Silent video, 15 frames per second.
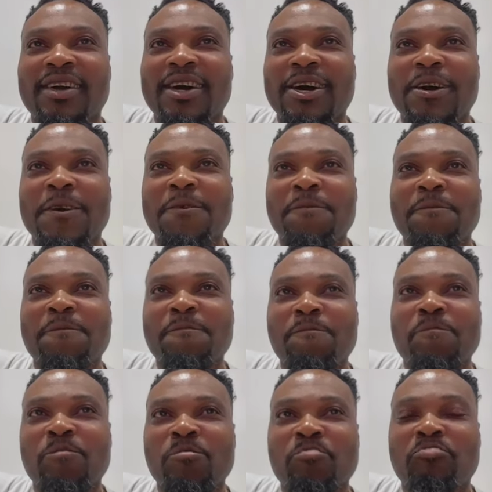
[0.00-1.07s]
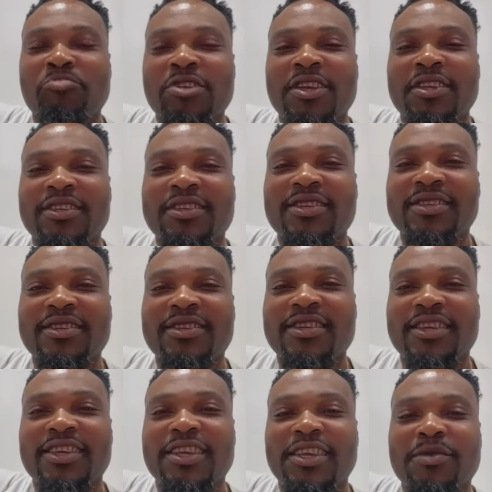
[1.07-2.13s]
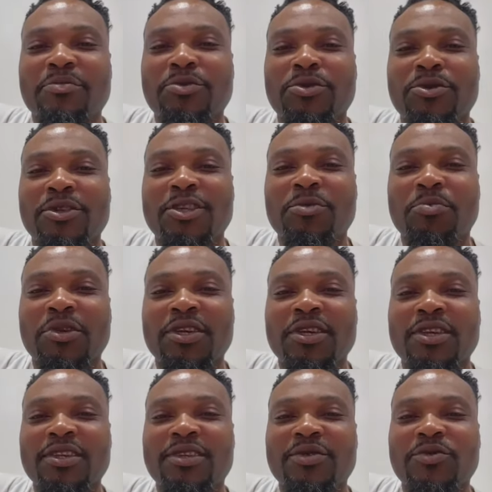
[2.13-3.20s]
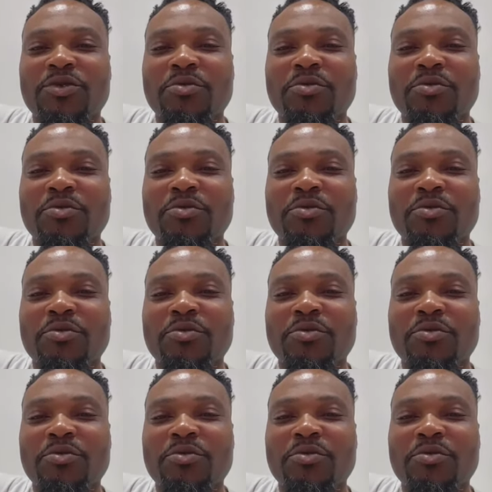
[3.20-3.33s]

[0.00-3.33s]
Um, please keep to this page.